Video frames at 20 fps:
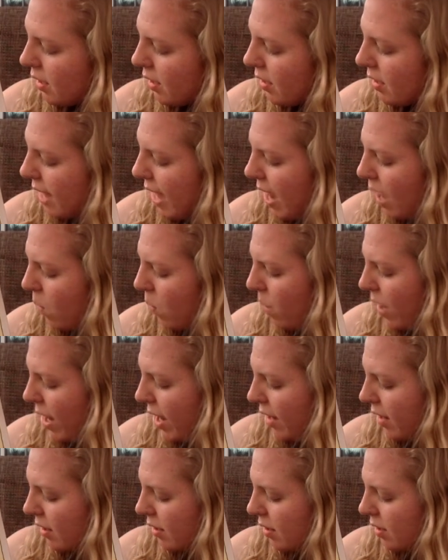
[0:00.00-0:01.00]
Now what?
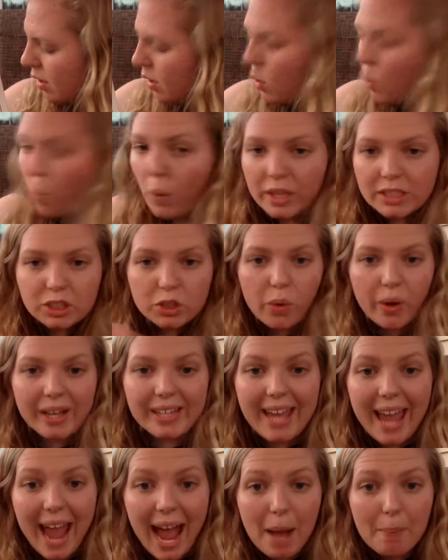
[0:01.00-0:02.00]
What's going
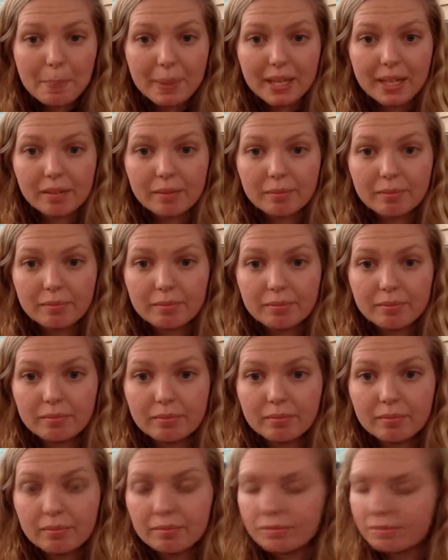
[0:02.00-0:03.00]
to happen?
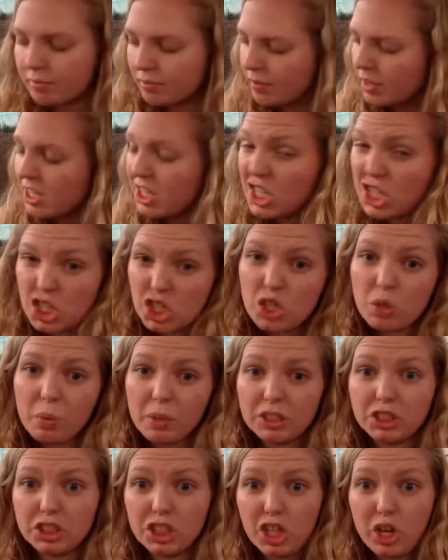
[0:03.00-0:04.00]
The sister
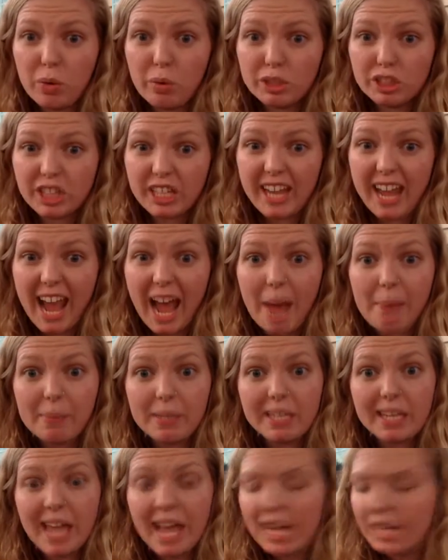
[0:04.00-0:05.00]
wants to know what's going to
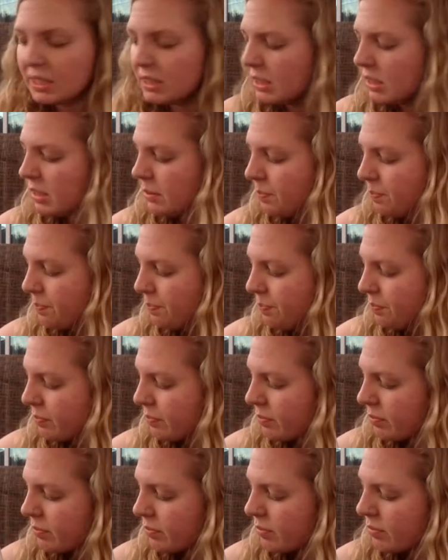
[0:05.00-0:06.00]
happen next.
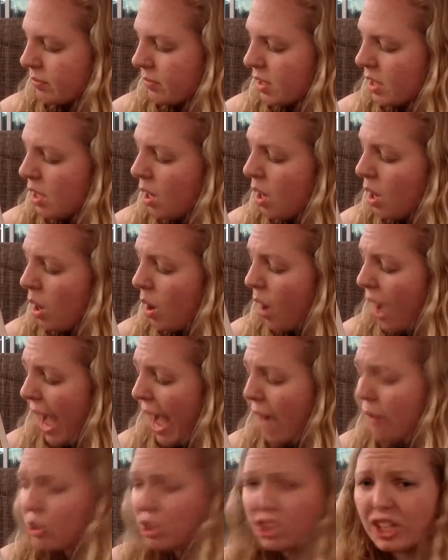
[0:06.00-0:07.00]

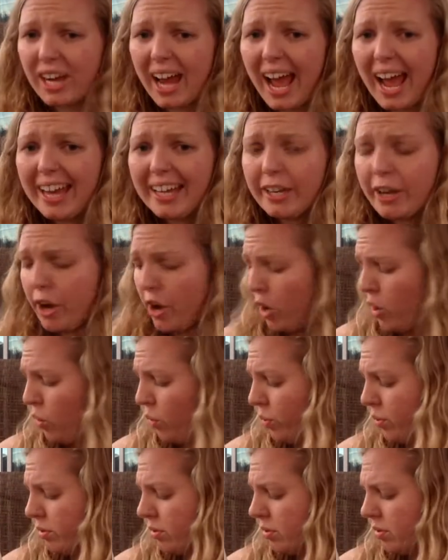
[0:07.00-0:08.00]
How should I
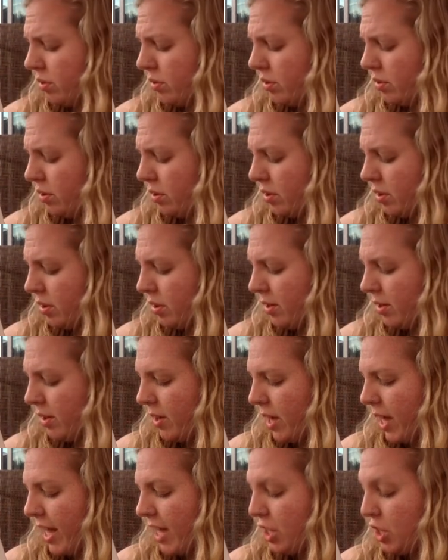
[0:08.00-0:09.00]
know?
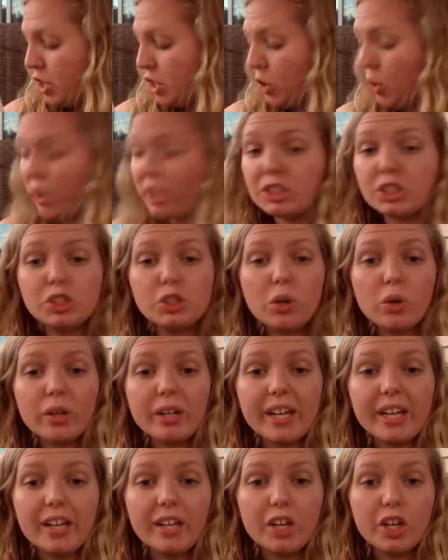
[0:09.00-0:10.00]
It's your
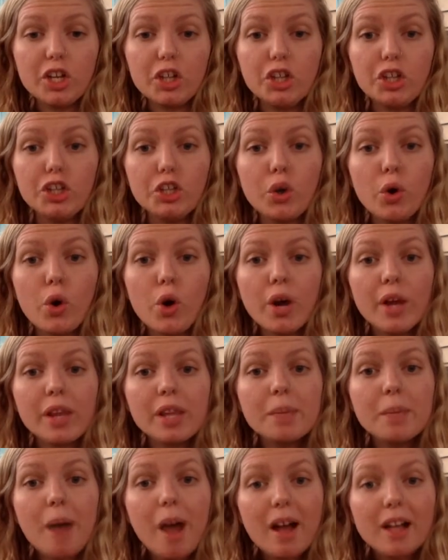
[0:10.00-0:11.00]
story. You're the
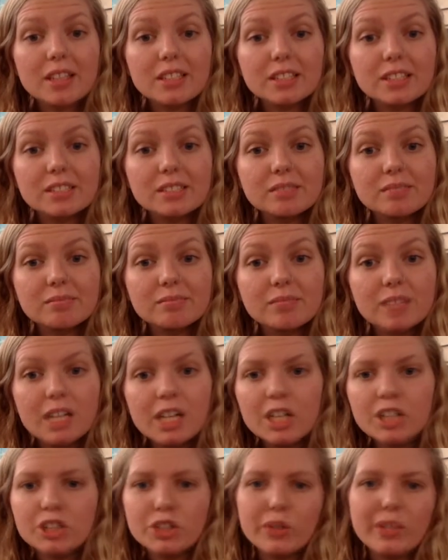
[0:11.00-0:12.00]
boss.
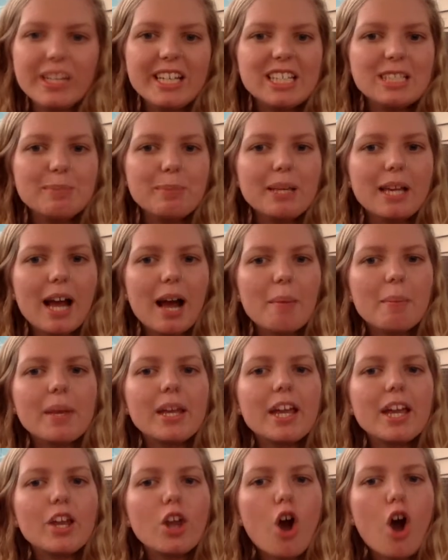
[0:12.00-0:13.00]
So he's
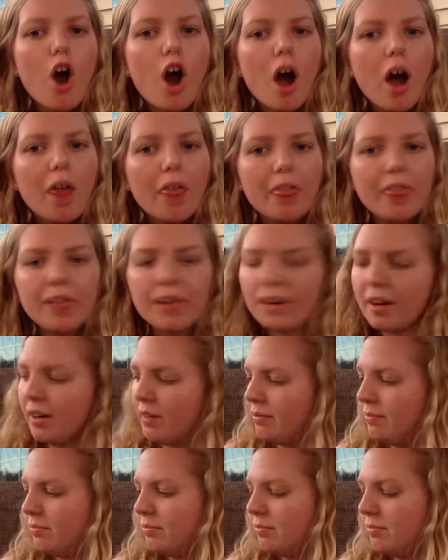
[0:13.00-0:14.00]
becoming an author.
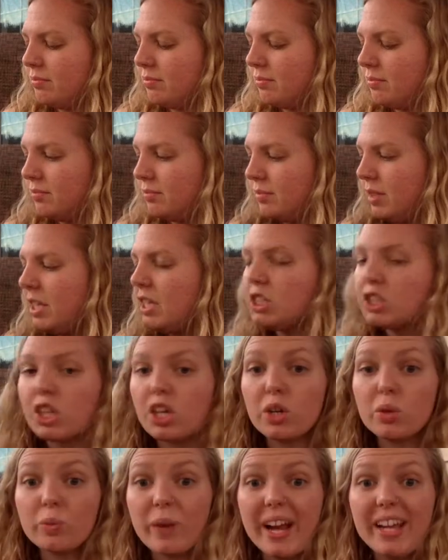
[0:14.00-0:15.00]
He's going
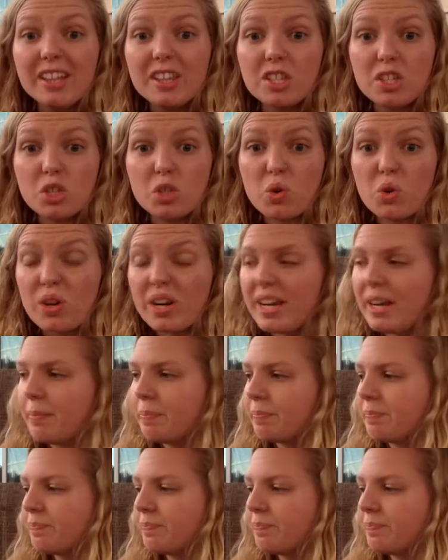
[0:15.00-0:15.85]
to write the story.